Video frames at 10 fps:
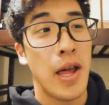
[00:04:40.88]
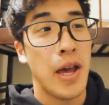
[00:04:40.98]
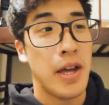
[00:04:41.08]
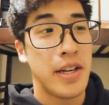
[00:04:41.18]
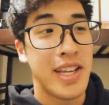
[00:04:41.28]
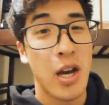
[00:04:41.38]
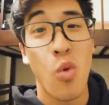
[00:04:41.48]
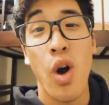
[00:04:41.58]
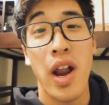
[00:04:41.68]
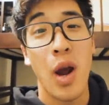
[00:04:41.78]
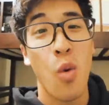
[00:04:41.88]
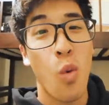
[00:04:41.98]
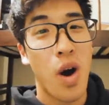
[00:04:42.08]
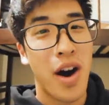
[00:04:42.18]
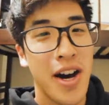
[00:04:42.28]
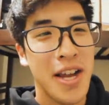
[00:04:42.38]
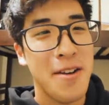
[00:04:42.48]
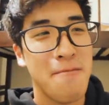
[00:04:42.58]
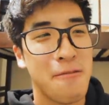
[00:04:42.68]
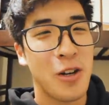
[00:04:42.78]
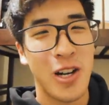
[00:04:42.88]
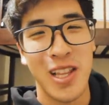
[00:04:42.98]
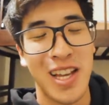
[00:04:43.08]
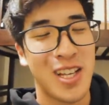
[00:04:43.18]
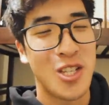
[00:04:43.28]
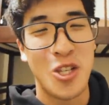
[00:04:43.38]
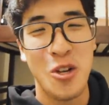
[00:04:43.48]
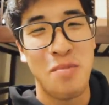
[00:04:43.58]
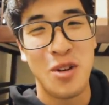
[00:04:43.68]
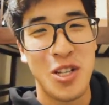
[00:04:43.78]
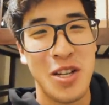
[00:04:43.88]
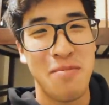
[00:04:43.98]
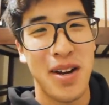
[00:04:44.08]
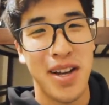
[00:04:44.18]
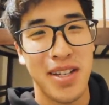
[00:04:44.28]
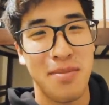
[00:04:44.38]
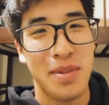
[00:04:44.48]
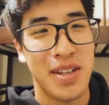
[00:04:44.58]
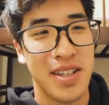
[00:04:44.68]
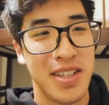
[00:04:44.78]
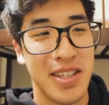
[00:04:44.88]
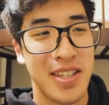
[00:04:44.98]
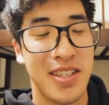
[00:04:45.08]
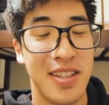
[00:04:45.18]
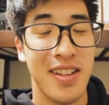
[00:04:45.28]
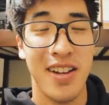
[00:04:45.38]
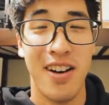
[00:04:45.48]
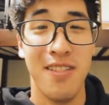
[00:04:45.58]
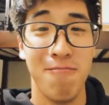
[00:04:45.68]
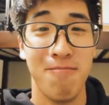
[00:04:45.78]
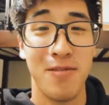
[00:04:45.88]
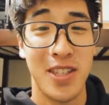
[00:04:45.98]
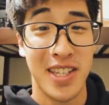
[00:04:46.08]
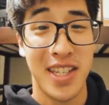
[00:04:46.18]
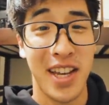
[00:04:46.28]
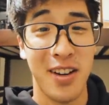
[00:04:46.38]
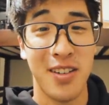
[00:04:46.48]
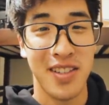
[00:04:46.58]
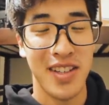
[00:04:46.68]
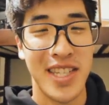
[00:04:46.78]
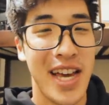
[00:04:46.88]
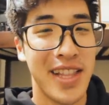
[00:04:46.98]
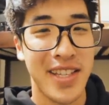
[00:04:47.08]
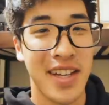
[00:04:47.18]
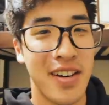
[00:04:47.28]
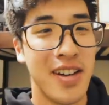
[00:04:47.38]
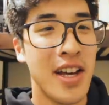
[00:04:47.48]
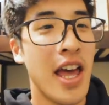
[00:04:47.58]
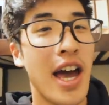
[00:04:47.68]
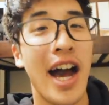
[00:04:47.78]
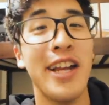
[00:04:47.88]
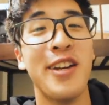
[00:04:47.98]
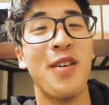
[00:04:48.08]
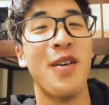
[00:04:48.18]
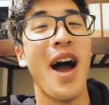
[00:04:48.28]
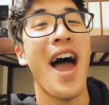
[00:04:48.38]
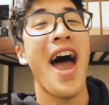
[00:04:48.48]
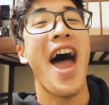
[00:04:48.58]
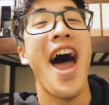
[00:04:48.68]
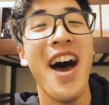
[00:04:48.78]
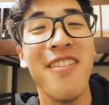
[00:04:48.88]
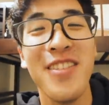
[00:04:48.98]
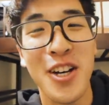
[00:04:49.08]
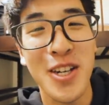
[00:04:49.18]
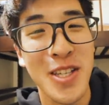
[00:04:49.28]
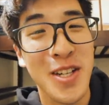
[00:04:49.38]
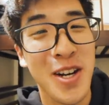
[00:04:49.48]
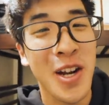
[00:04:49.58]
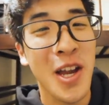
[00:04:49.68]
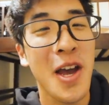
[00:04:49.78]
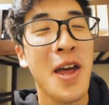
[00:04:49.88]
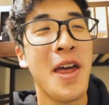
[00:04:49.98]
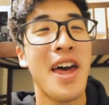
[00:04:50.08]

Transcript: and get what I want for like a super cheap price because it's to scale, a ten scale. I don't have the R C car yet.